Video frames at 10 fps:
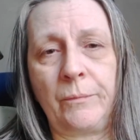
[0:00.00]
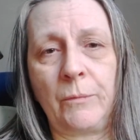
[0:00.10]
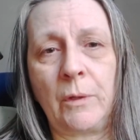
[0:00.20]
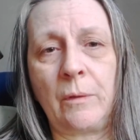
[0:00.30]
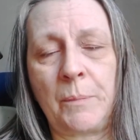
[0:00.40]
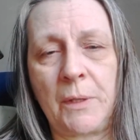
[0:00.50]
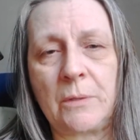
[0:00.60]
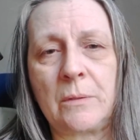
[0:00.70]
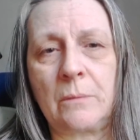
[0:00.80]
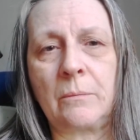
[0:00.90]
one of the
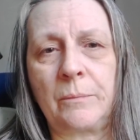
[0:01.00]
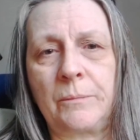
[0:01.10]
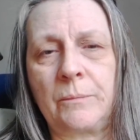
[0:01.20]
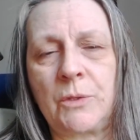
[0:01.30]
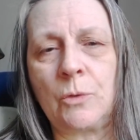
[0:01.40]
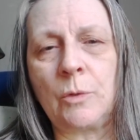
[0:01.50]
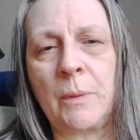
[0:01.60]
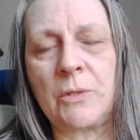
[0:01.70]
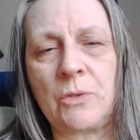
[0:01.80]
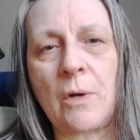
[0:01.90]
school
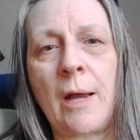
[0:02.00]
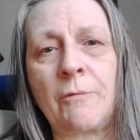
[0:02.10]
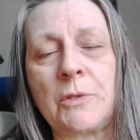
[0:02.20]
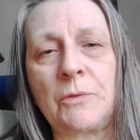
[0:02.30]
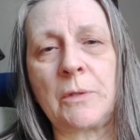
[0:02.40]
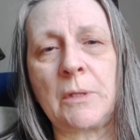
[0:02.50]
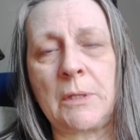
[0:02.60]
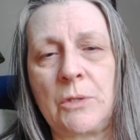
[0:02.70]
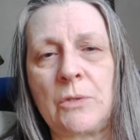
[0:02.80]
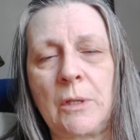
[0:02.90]
bus drivers for the
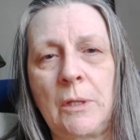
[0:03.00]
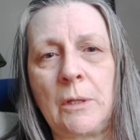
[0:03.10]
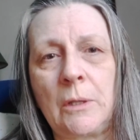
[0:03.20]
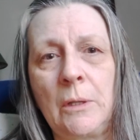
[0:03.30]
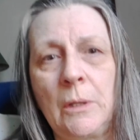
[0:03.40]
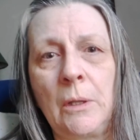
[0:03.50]
district here,